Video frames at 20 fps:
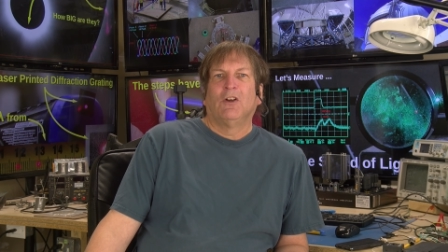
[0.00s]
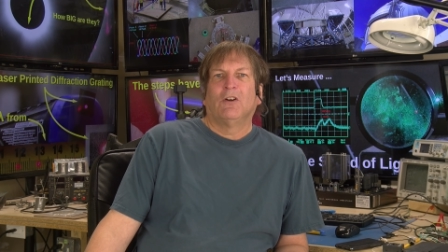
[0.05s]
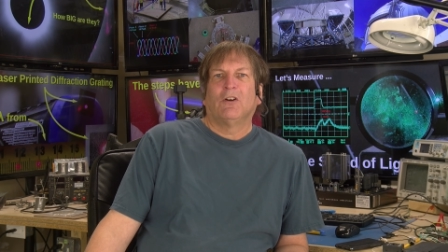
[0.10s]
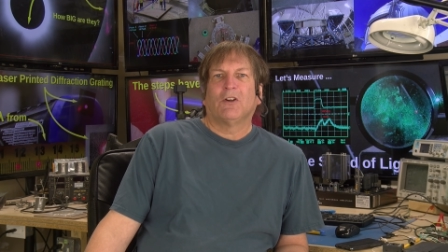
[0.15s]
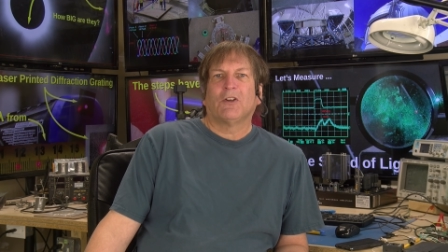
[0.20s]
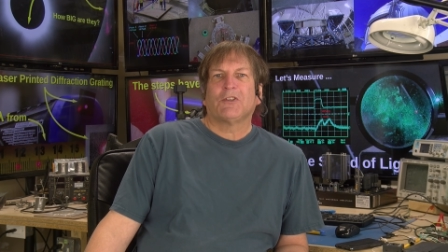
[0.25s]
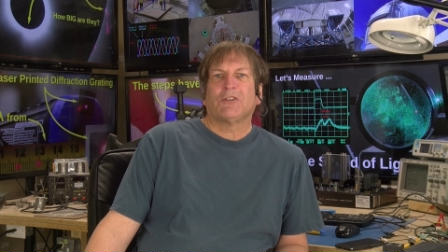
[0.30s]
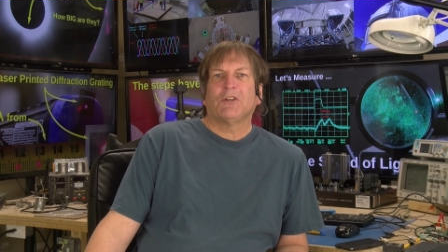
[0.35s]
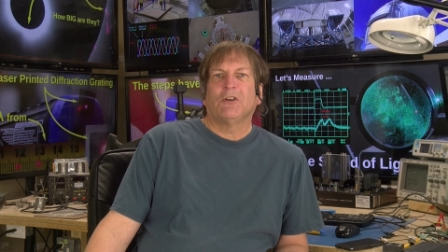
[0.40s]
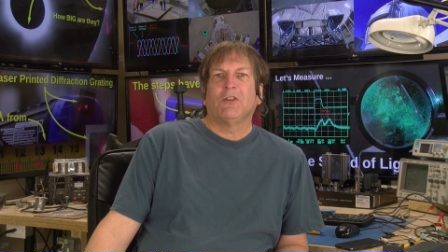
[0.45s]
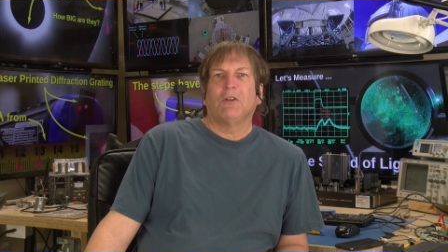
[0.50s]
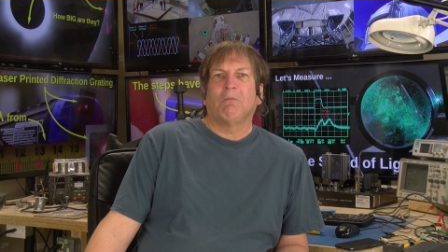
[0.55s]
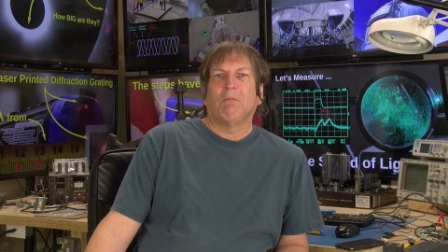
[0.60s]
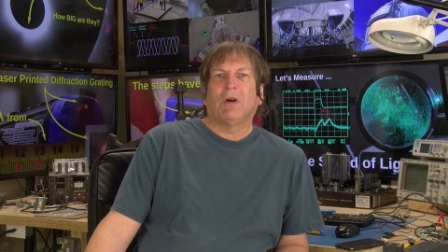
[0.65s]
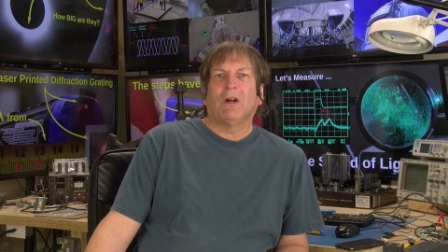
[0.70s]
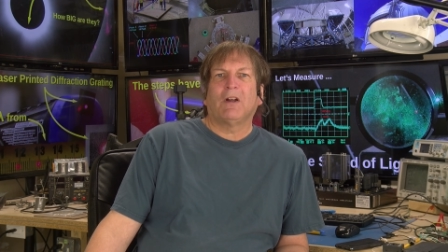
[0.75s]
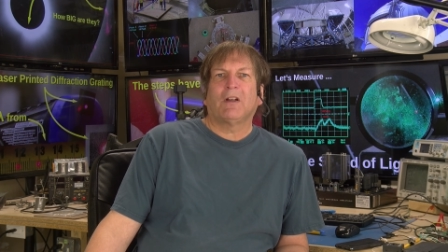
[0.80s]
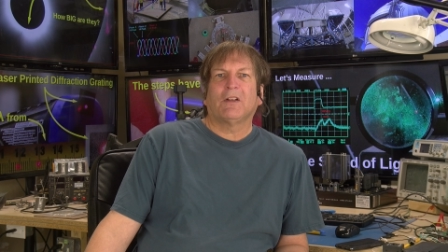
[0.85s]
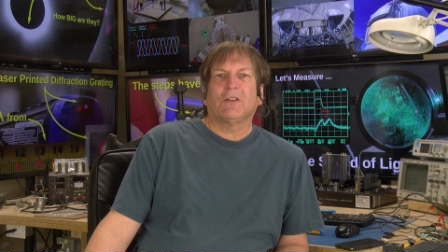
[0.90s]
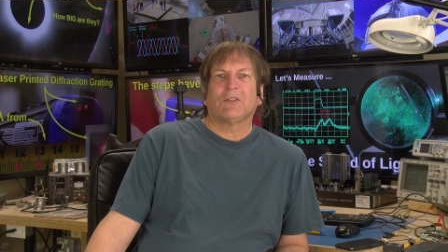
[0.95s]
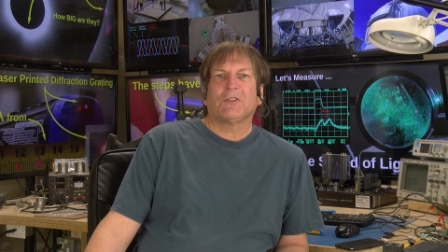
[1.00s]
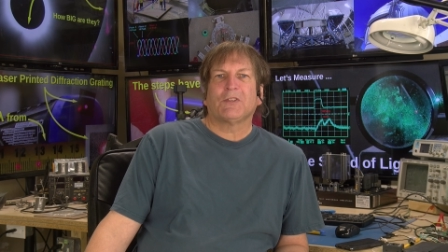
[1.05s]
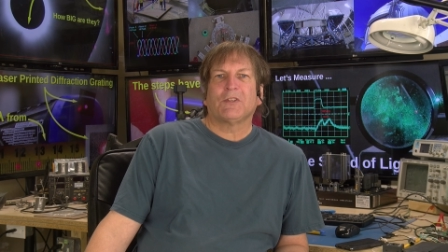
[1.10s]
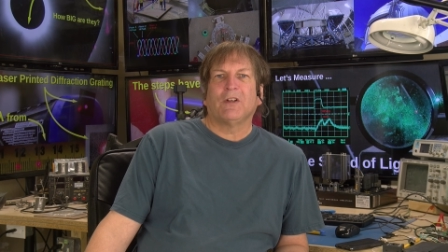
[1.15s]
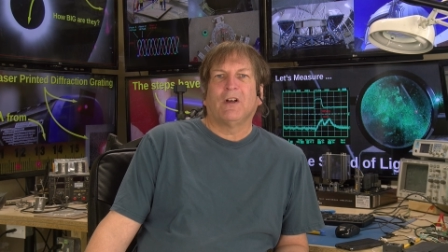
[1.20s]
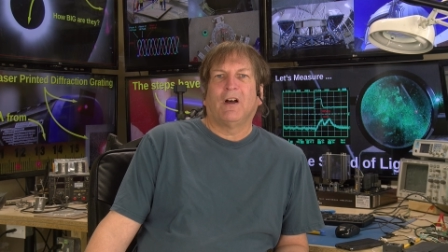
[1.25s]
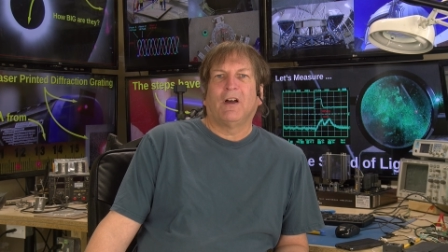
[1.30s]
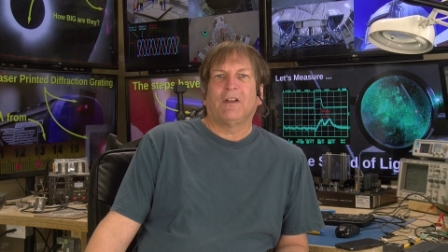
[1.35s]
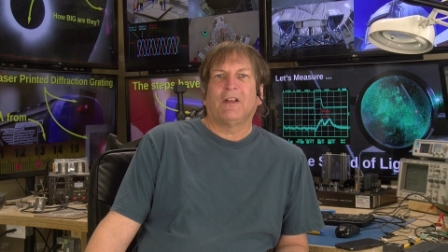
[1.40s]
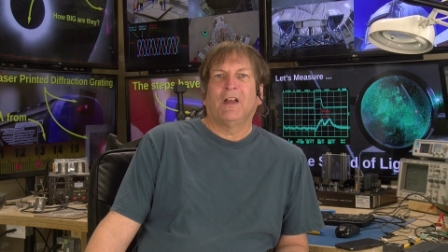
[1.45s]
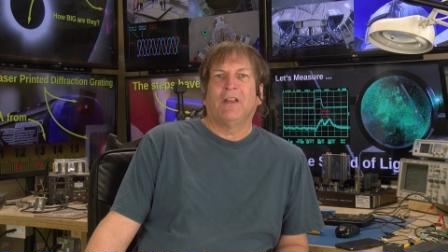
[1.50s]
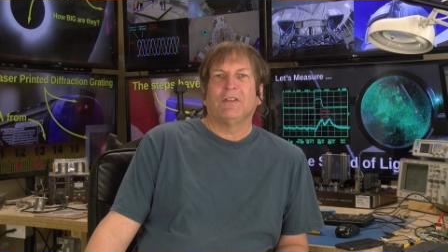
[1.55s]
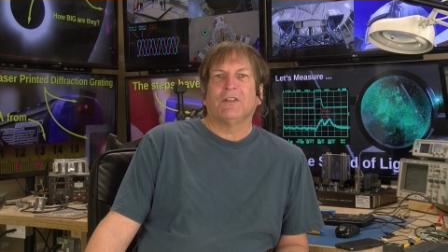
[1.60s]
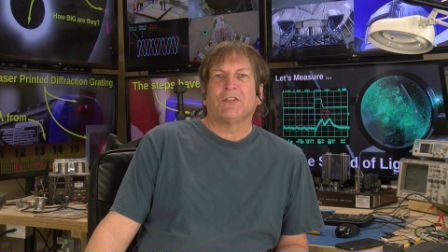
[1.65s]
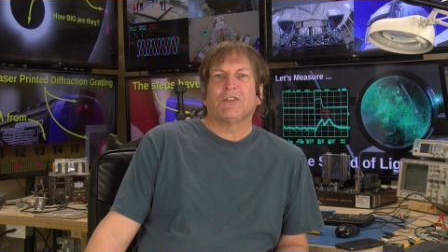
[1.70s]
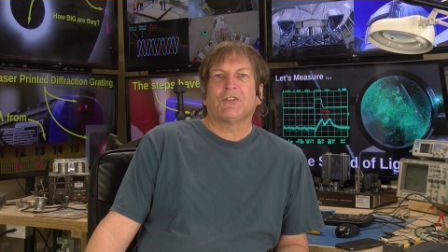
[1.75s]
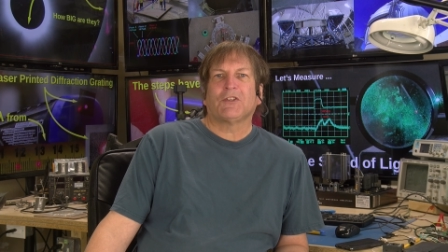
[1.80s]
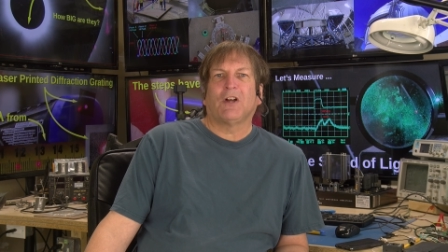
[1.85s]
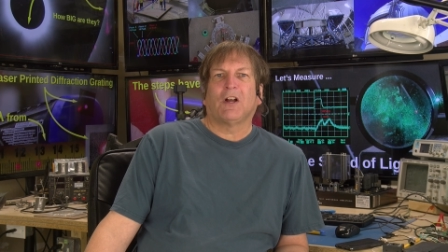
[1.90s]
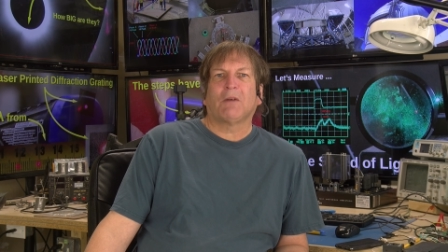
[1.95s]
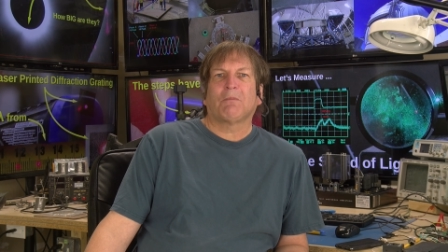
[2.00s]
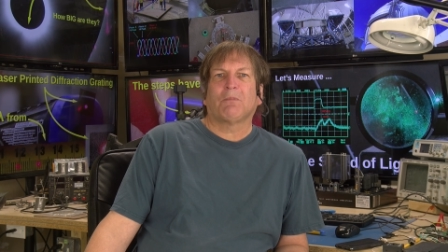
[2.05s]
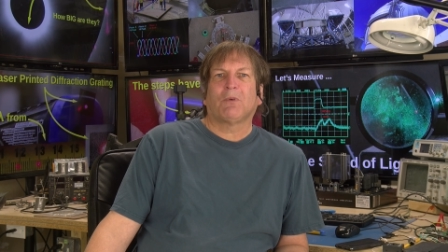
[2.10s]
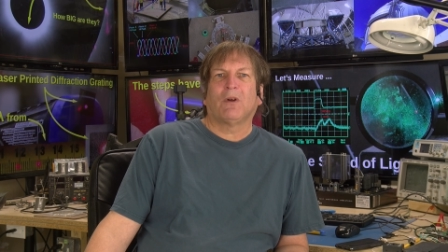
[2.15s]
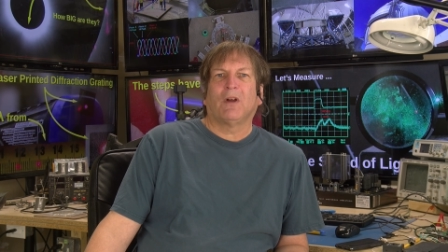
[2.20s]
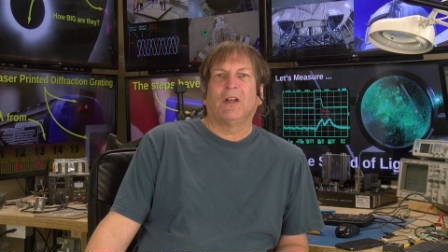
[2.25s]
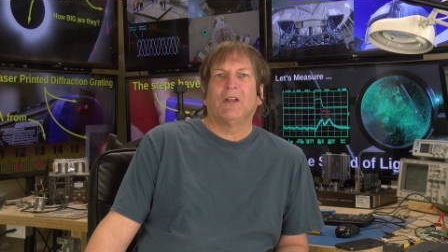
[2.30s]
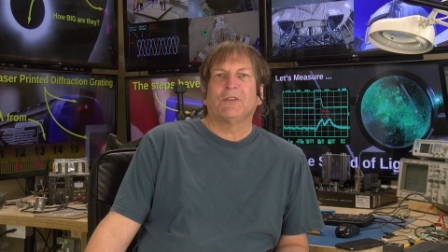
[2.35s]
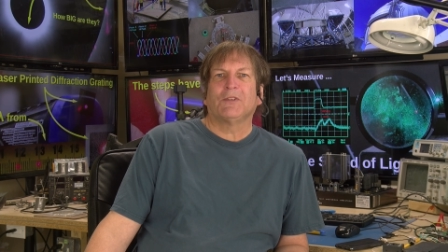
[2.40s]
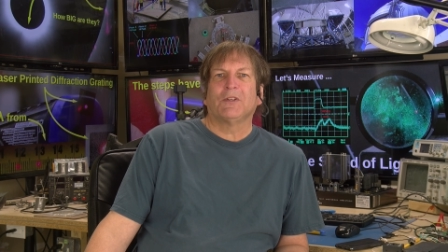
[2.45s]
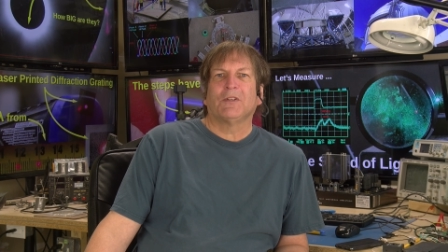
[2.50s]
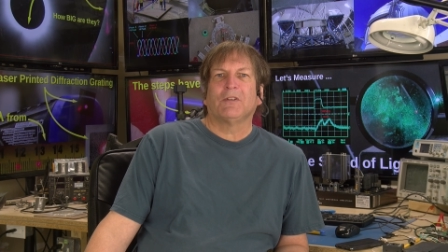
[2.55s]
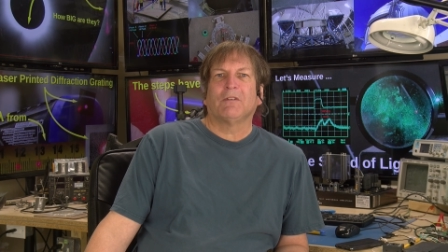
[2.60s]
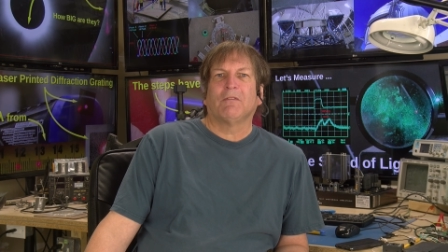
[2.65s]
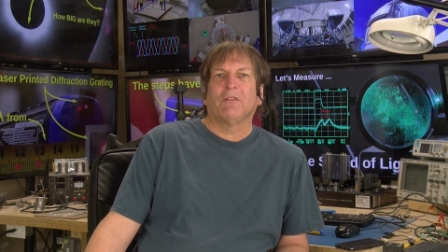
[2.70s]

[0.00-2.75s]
Or so the markets thought, and the stock prices